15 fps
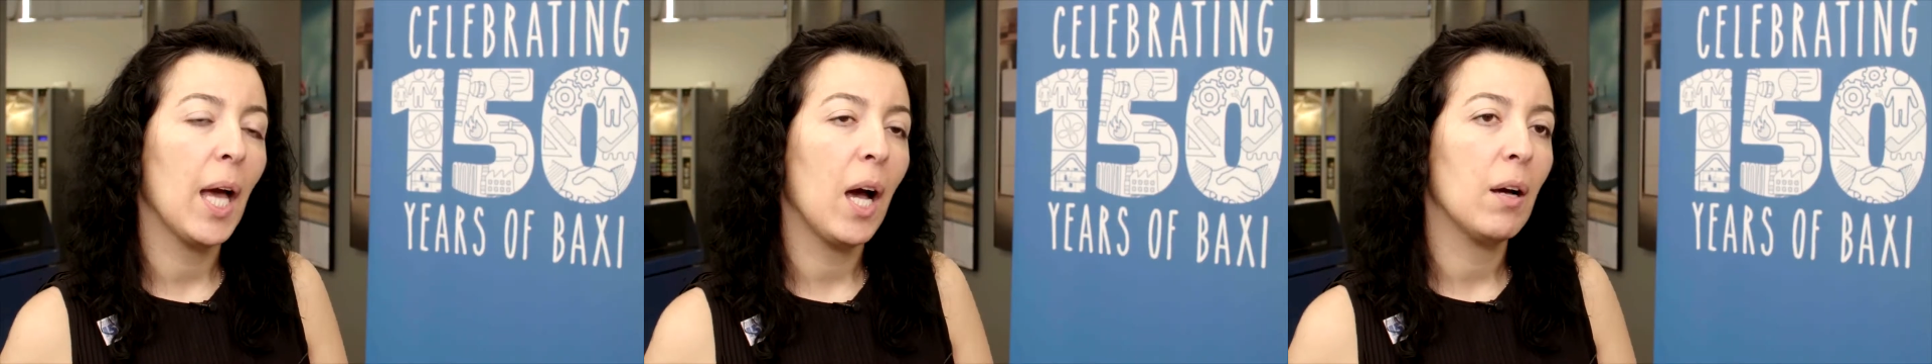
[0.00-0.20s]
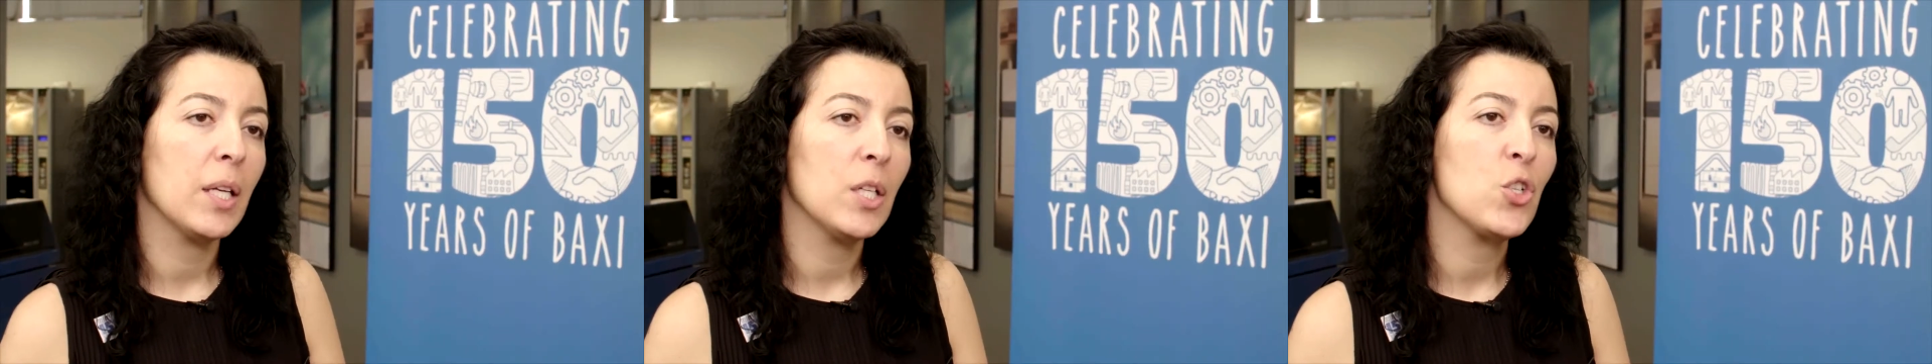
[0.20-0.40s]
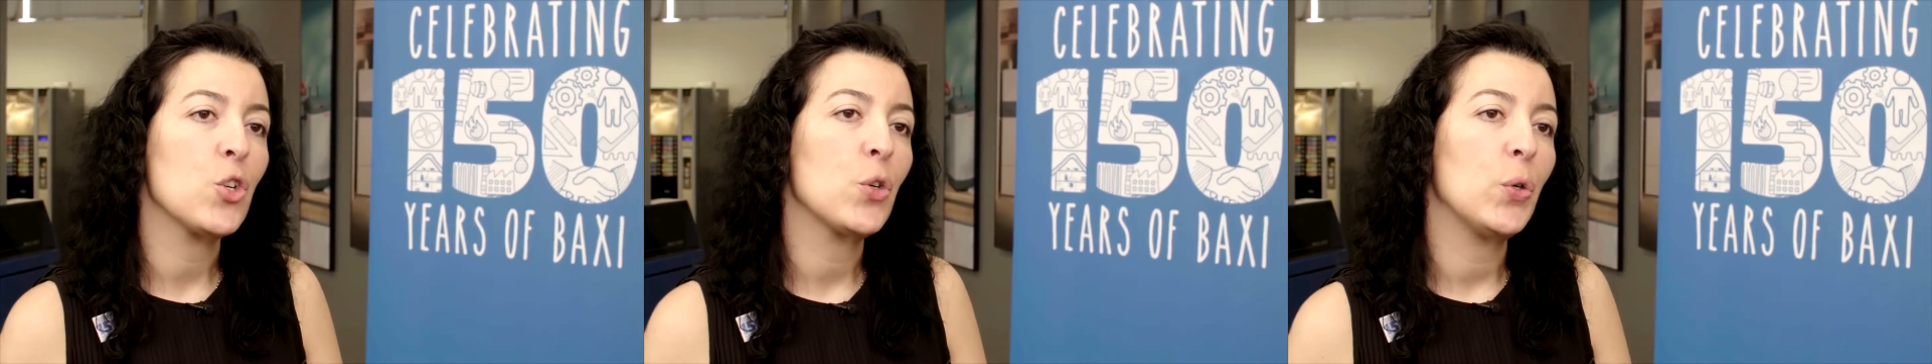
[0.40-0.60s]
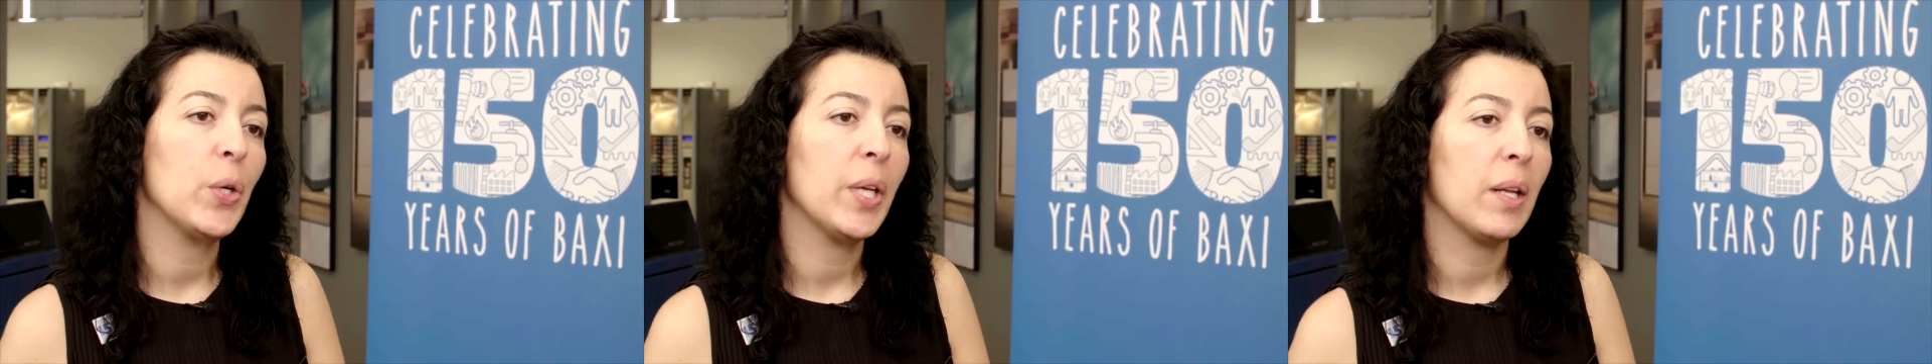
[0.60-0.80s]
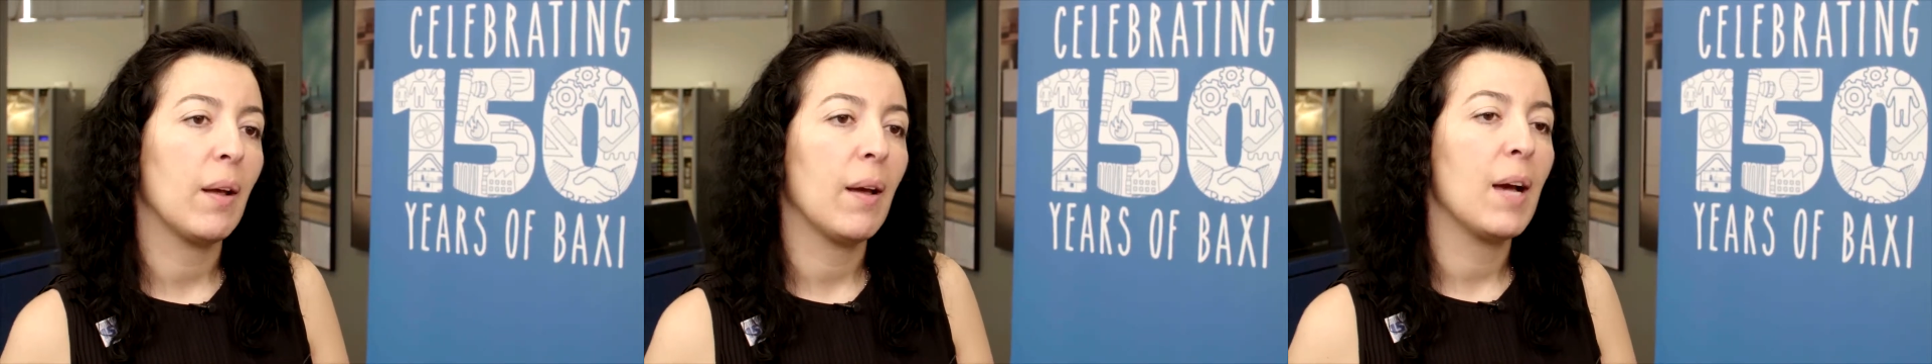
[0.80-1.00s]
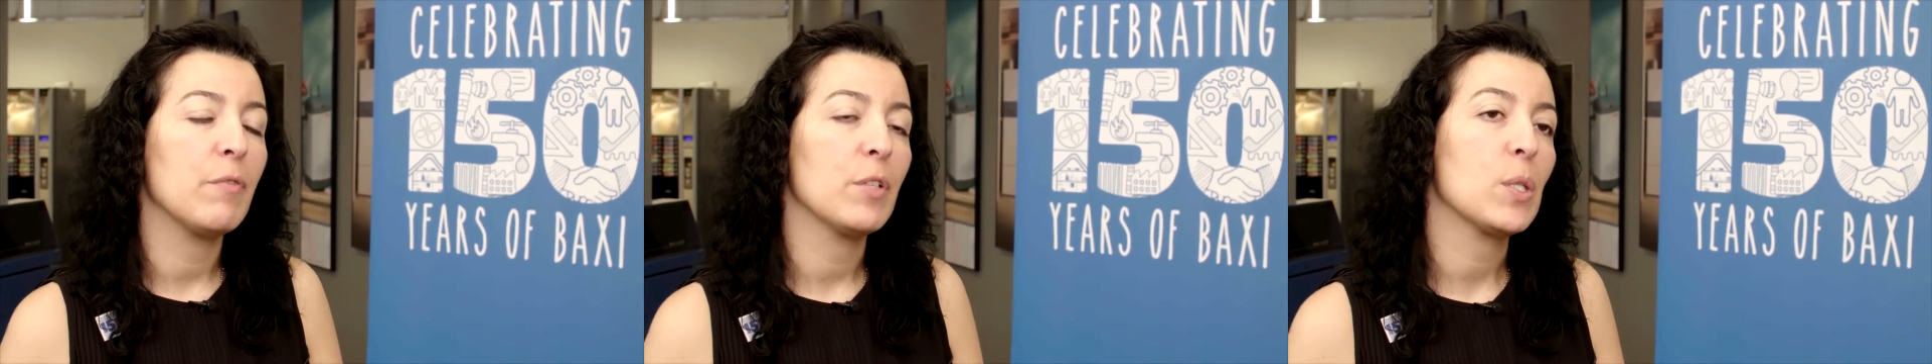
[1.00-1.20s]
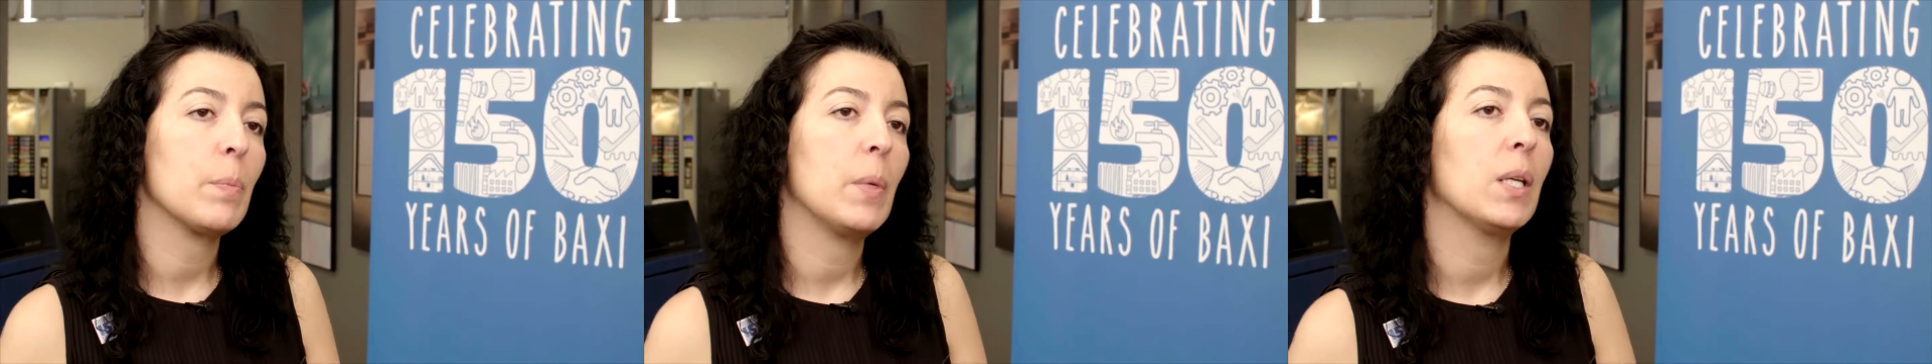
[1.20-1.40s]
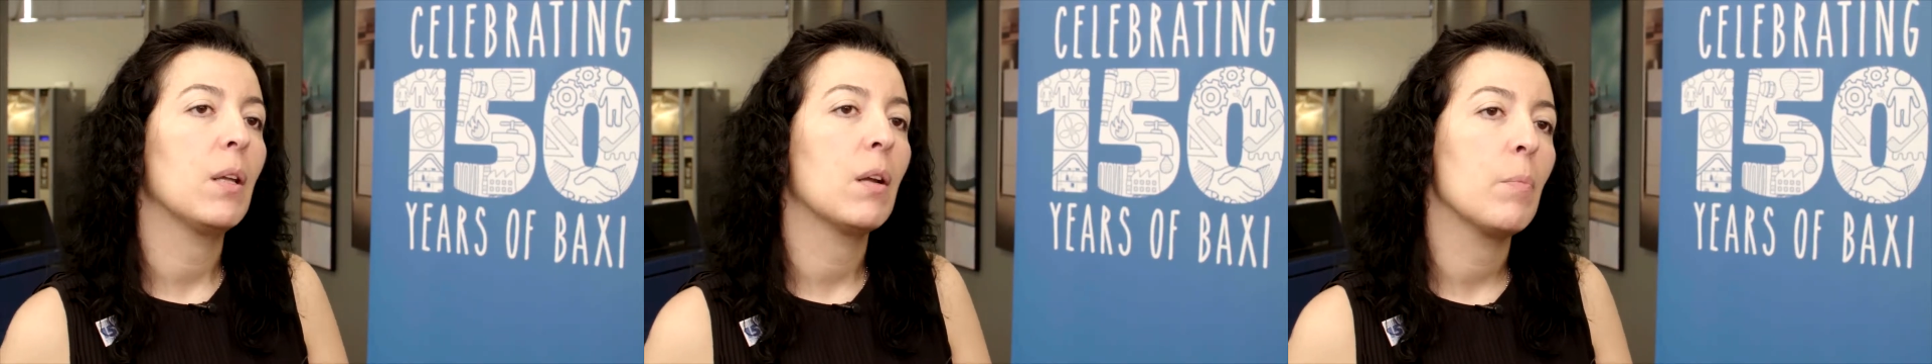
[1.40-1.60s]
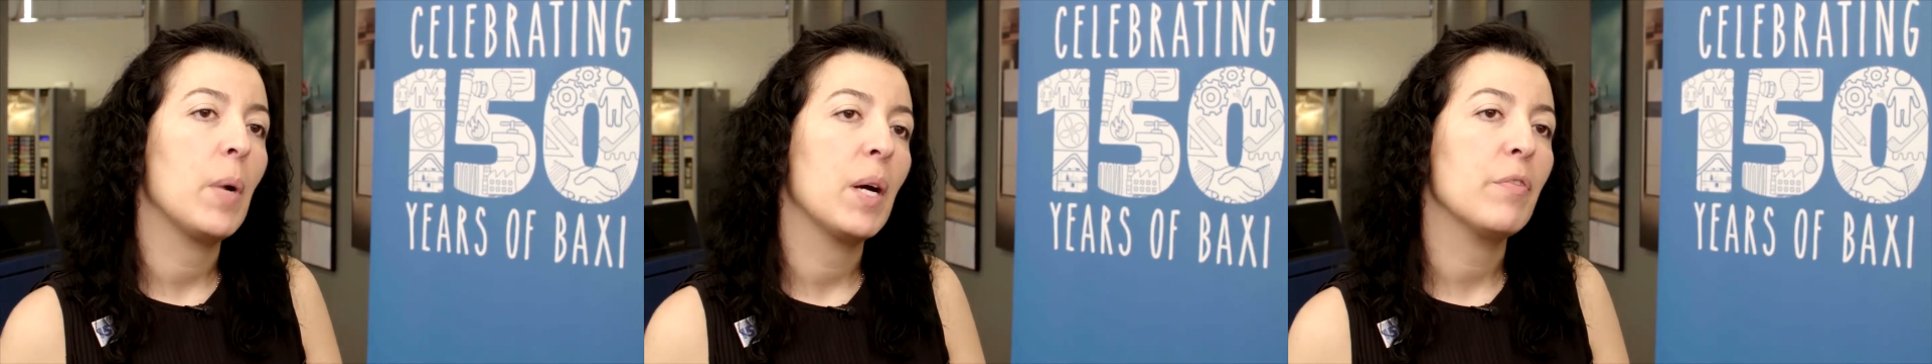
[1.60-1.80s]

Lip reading: I enjoy and I have a smile on